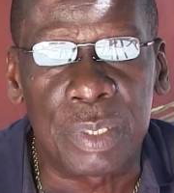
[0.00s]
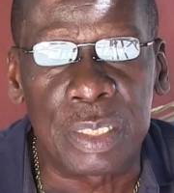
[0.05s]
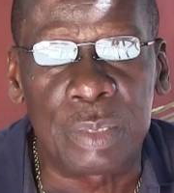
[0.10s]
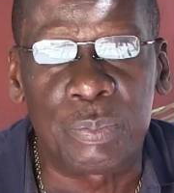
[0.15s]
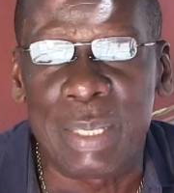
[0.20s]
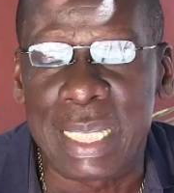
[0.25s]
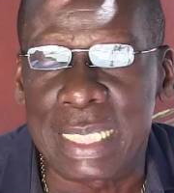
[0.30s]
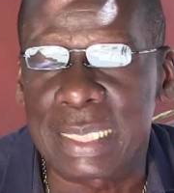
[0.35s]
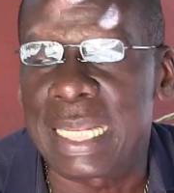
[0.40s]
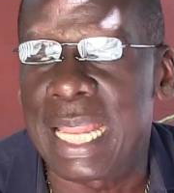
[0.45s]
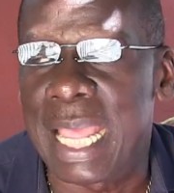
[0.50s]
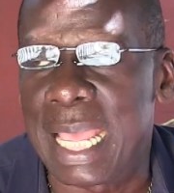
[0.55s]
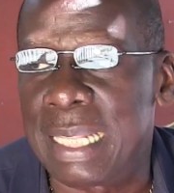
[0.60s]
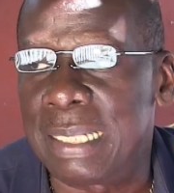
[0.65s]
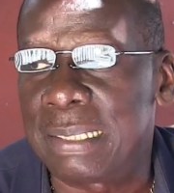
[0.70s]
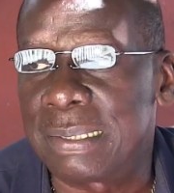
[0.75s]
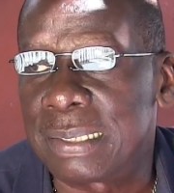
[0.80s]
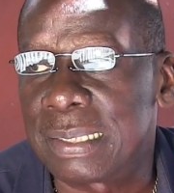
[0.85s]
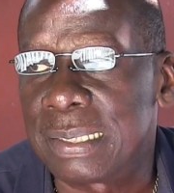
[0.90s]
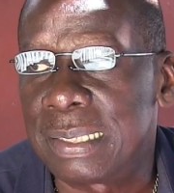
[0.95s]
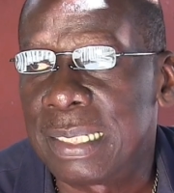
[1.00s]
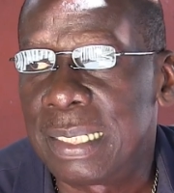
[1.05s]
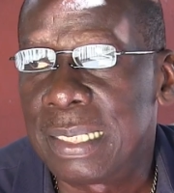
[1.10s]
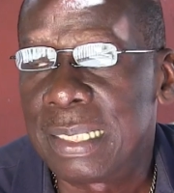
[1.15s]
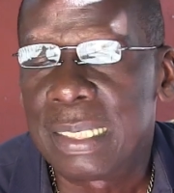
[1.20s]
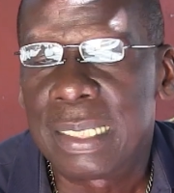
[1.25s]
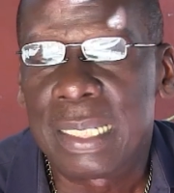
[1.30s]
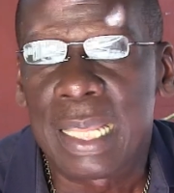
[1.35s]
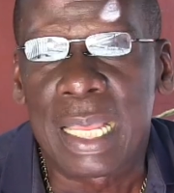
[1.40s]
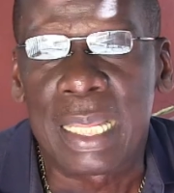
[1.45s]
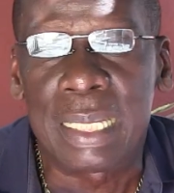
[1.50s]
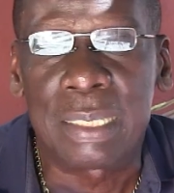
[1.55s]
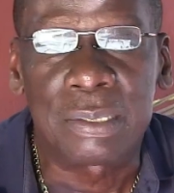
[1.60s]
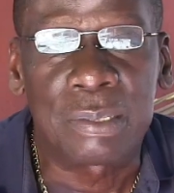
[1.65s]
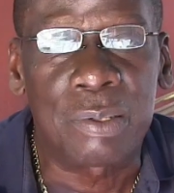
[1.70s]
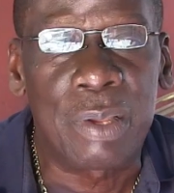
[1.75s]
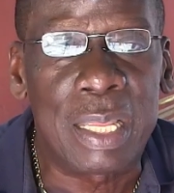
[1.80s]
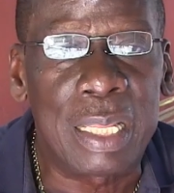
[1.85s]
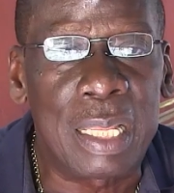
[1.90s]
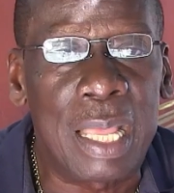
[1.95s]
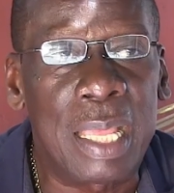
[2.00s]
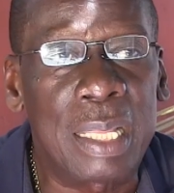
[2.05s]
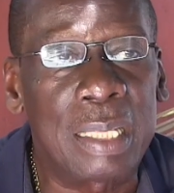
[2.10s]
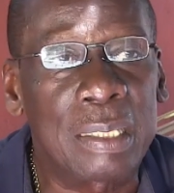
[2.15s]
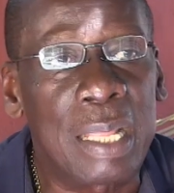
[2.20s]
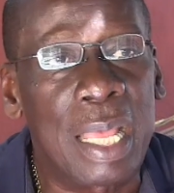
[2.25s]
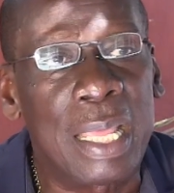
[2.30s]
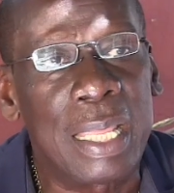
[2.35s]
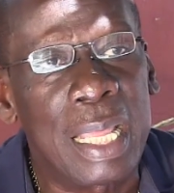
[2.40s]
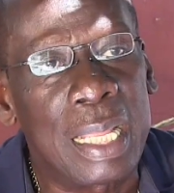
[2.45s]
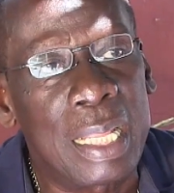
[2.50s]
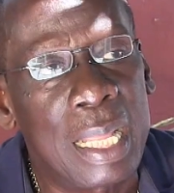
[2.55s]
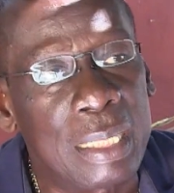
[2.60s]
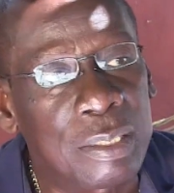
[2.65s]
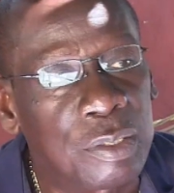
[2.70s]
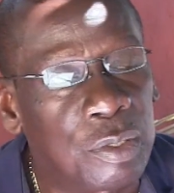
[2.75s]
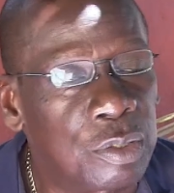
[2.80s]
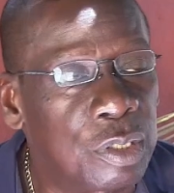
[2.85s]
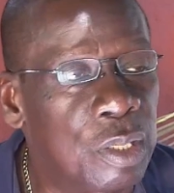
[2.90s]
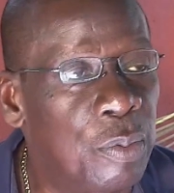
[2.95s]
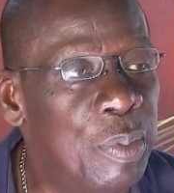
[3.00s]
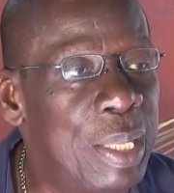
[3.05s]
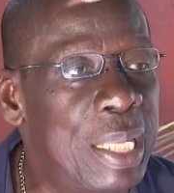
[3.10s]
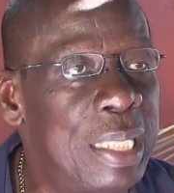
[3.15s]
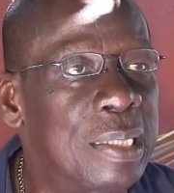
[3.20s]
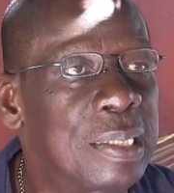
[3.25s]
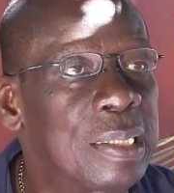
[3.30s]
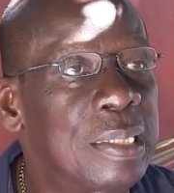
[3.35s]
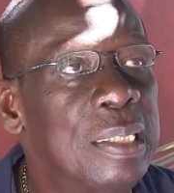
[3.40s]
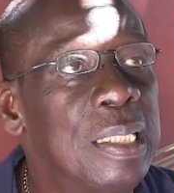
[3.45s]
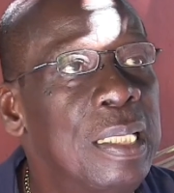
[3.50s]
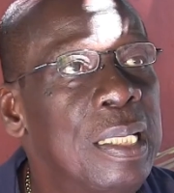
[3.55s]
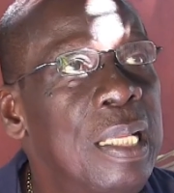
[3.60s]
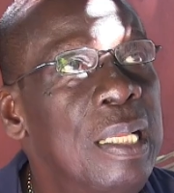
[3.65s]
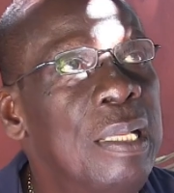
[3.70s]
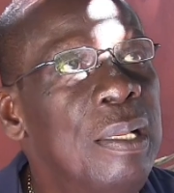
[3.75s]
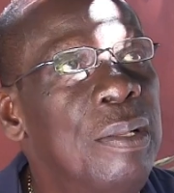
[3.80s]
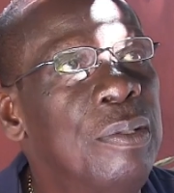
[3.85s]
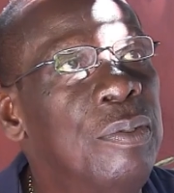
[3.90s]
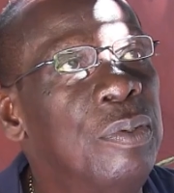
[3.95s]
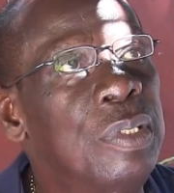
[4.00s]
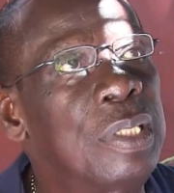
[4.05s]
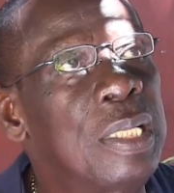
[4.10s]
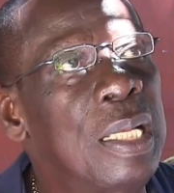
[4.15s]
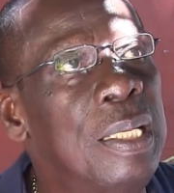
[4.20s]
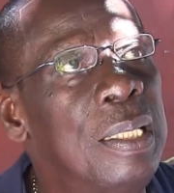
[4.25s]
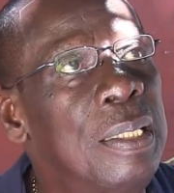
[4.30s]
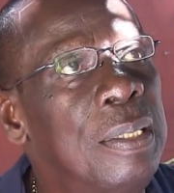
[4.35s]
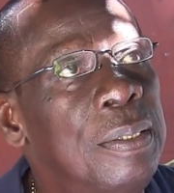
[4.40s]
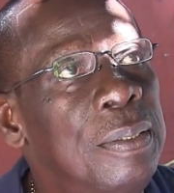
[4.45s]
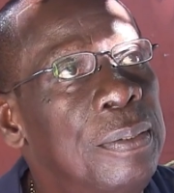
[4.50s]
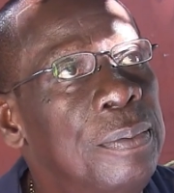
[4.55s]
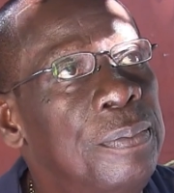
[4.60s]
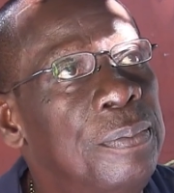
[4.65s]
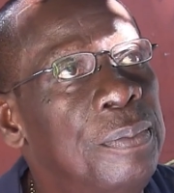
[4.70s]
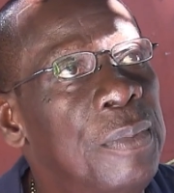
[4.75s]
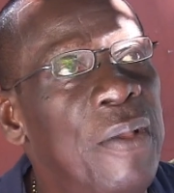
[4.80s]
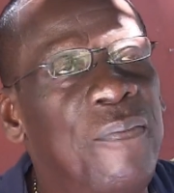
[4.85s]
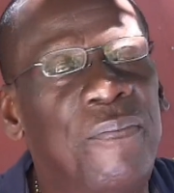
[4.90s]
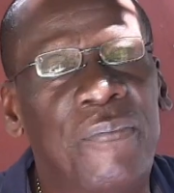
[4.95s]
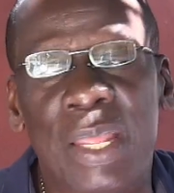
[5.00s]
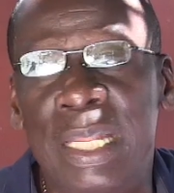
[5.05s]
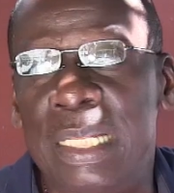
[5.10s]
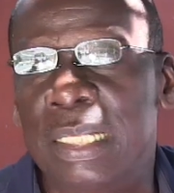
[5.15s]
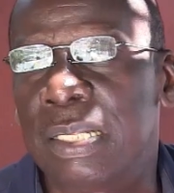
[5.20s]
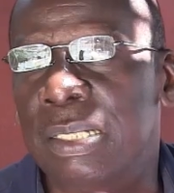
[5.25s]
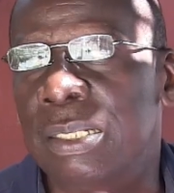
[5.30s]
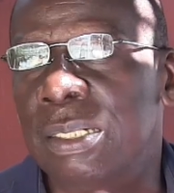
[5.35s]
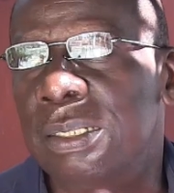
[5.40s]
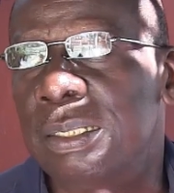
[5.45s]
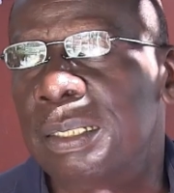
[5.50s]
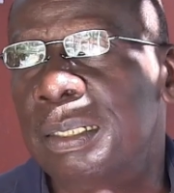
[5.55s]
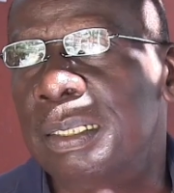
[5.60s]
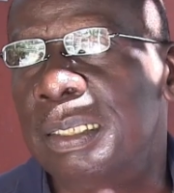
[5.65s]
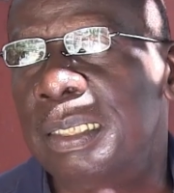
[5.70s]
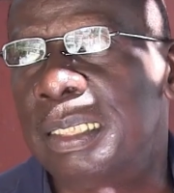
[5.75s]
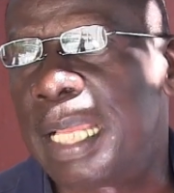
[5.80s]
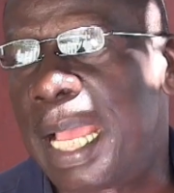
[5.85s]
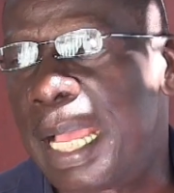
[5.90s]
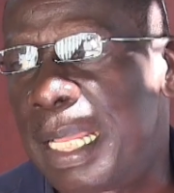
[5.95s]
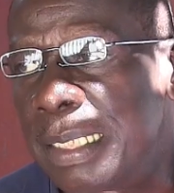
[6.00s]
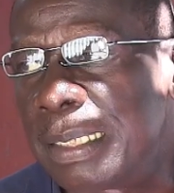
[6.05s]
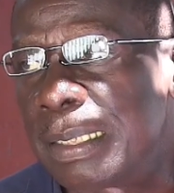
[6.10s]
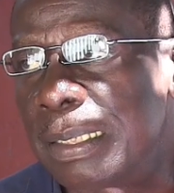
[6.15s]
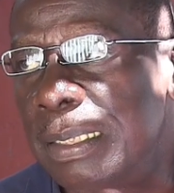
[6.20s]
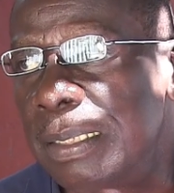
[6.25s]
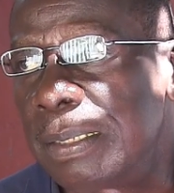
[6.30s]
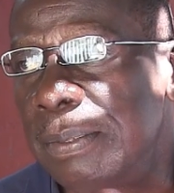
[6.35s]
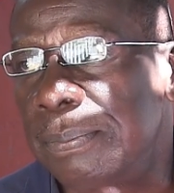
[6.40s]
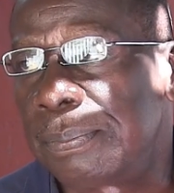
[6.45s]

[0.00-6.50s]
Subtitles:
bass line. And so I took the bass. It was a Fender Jazz.